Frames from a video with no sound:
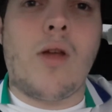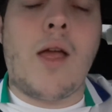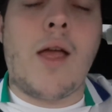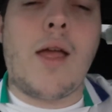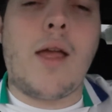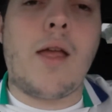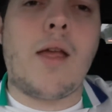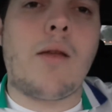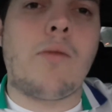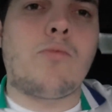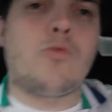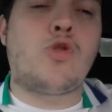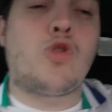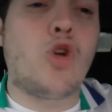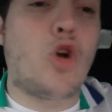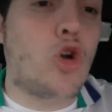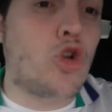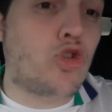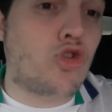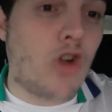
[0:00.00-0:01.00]
um,
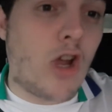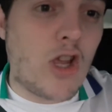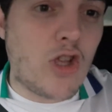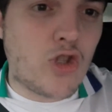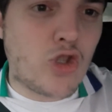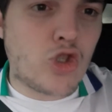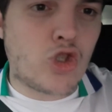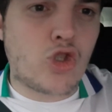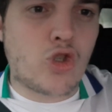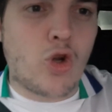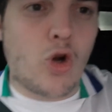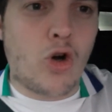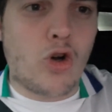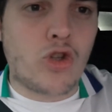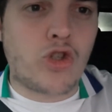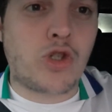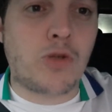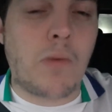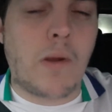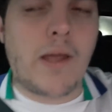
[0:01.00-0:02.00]
George Ray to
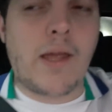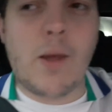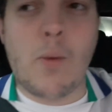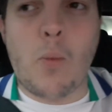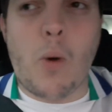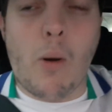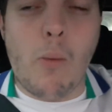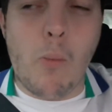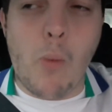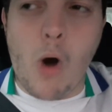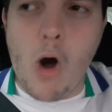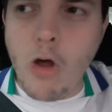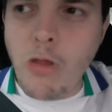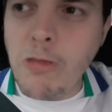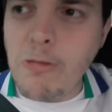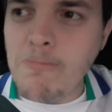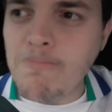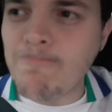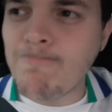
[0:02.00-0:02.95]
score to make it 1-1.